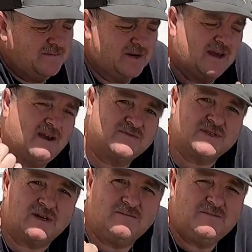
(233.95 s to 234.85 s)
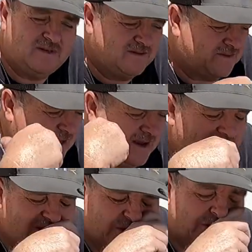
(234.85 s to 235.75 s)
but I have some
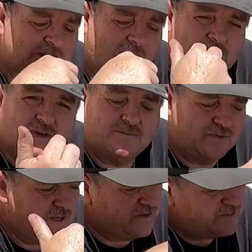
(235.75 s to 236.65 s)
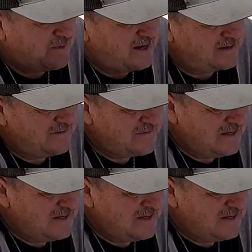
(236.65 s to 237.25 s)
extras that I'm going to put in this bag.